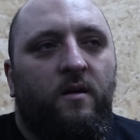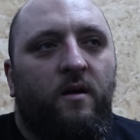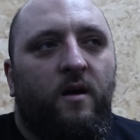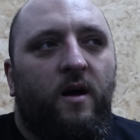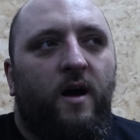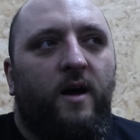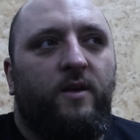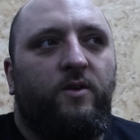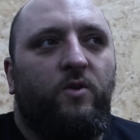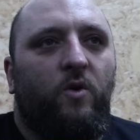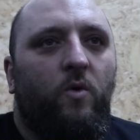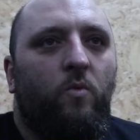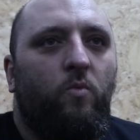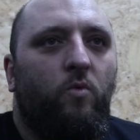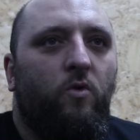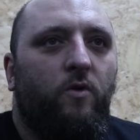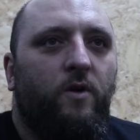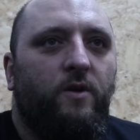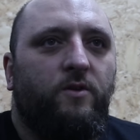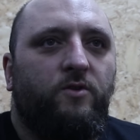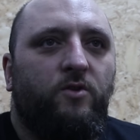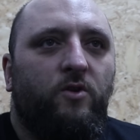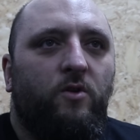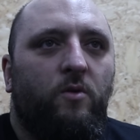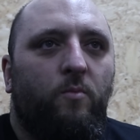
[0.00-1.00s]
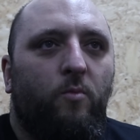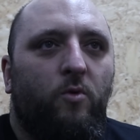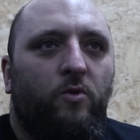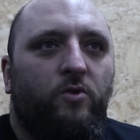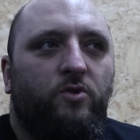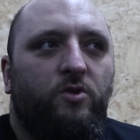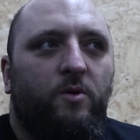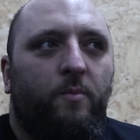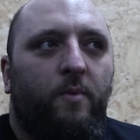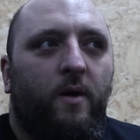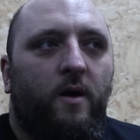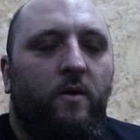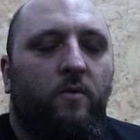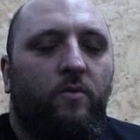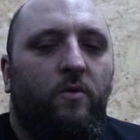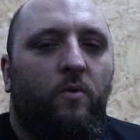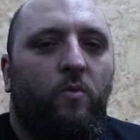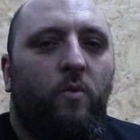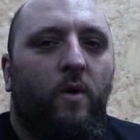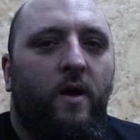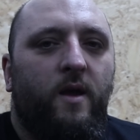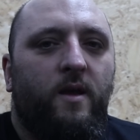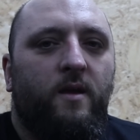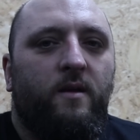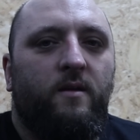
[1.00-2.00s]
I don't worry too much about the
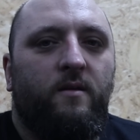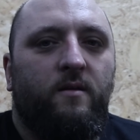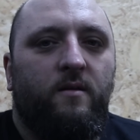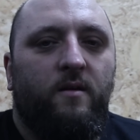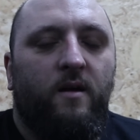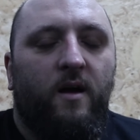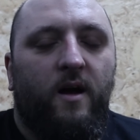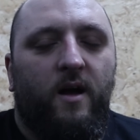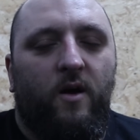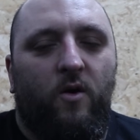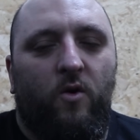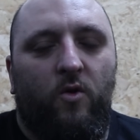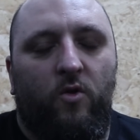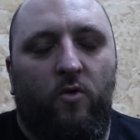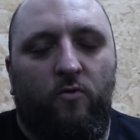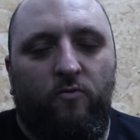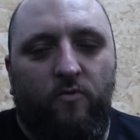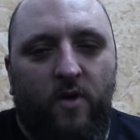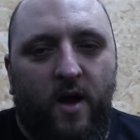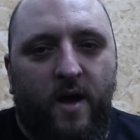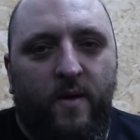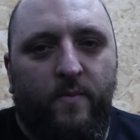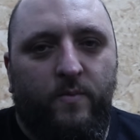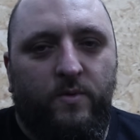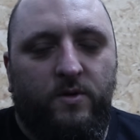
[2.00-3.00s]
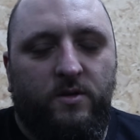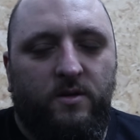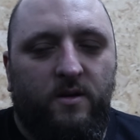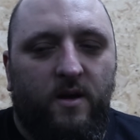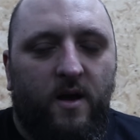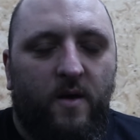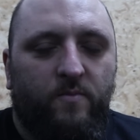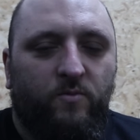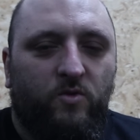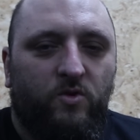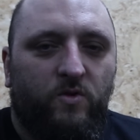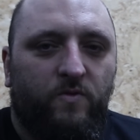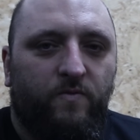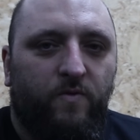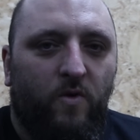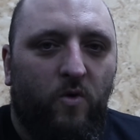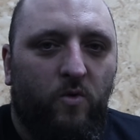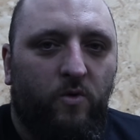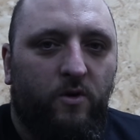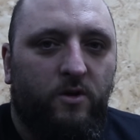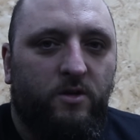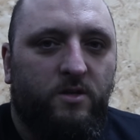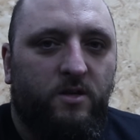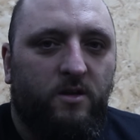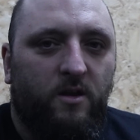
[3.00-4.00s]
weight or the reps. I'm just
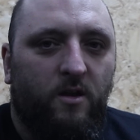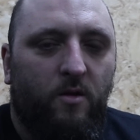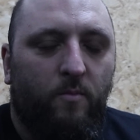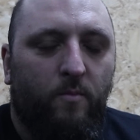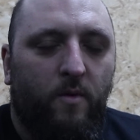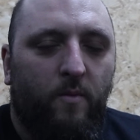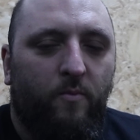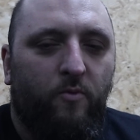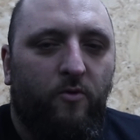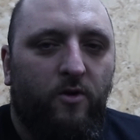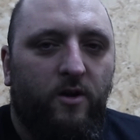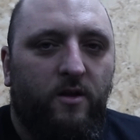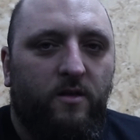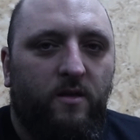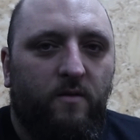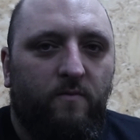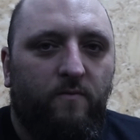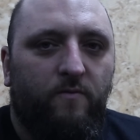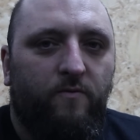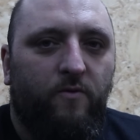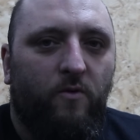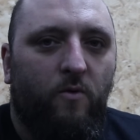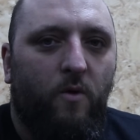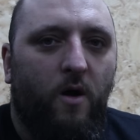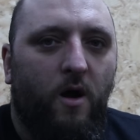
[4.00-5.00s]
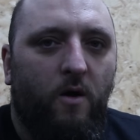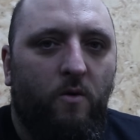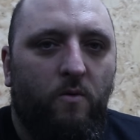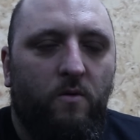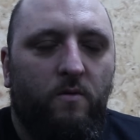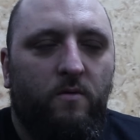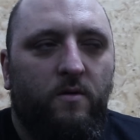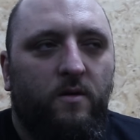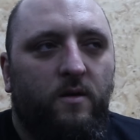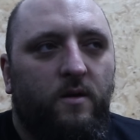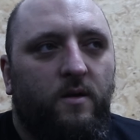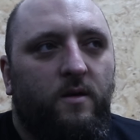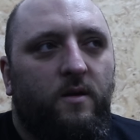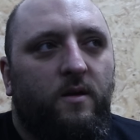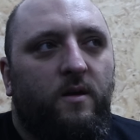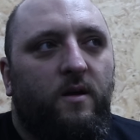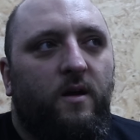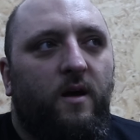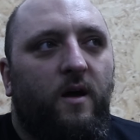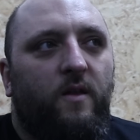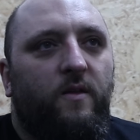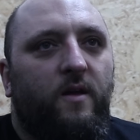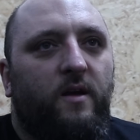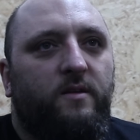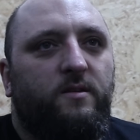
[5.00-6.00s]
focusing on my breathing throughout,
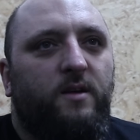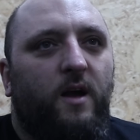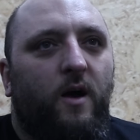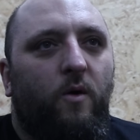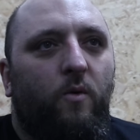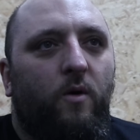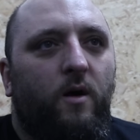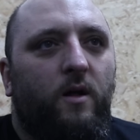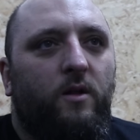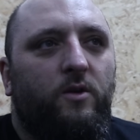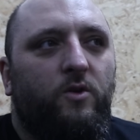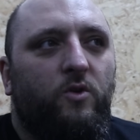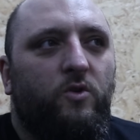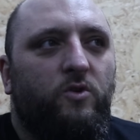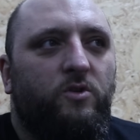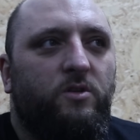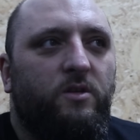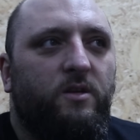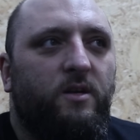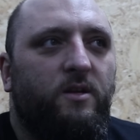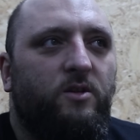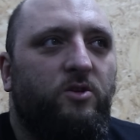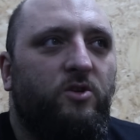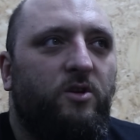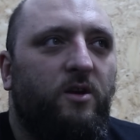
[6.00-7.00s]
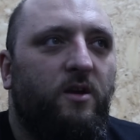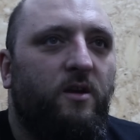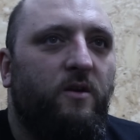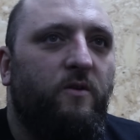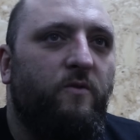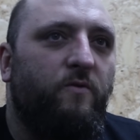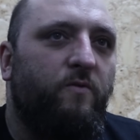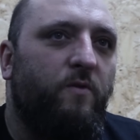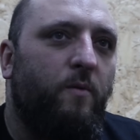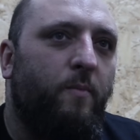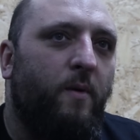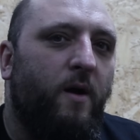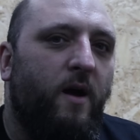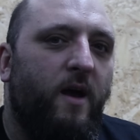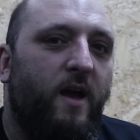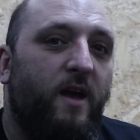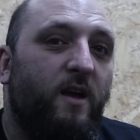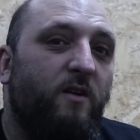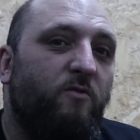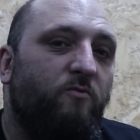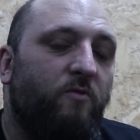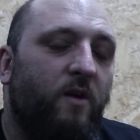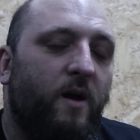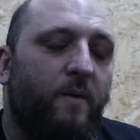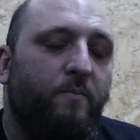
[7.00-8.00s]
and that's how I'll usually achieve about
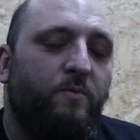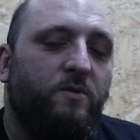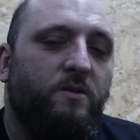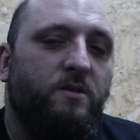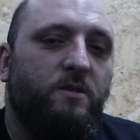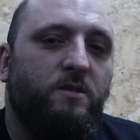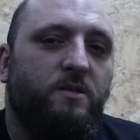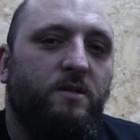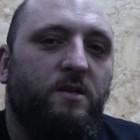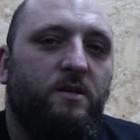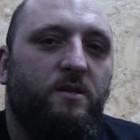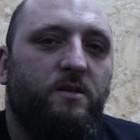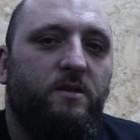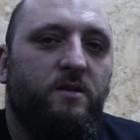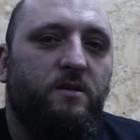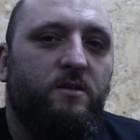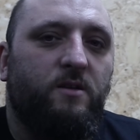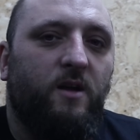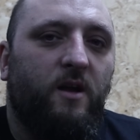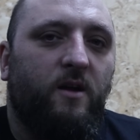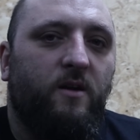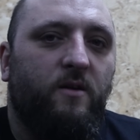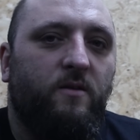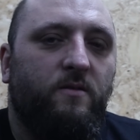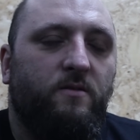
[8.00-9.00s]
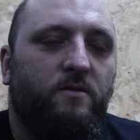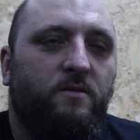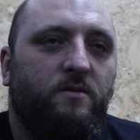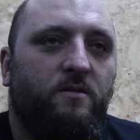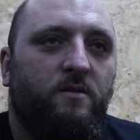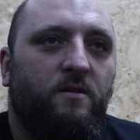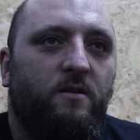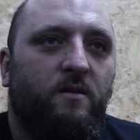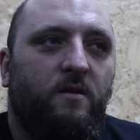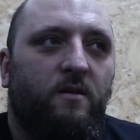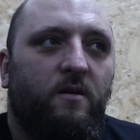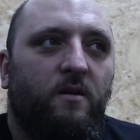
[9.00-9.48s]
8 reps in 60 seconds.